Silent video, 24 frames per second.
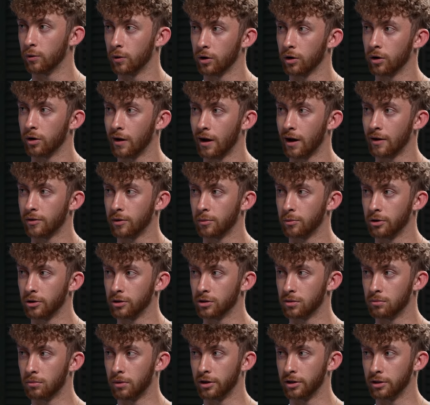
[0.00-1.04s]
you are going to have to bring
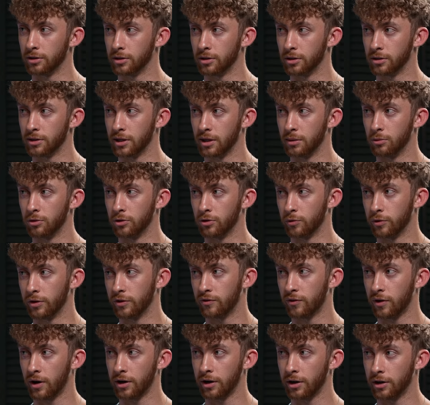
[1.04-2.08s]
some money to the table to
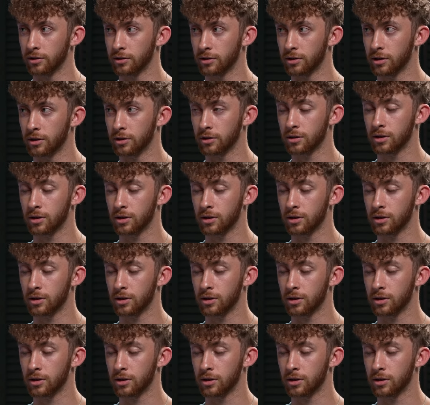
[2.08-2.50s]
refinance it.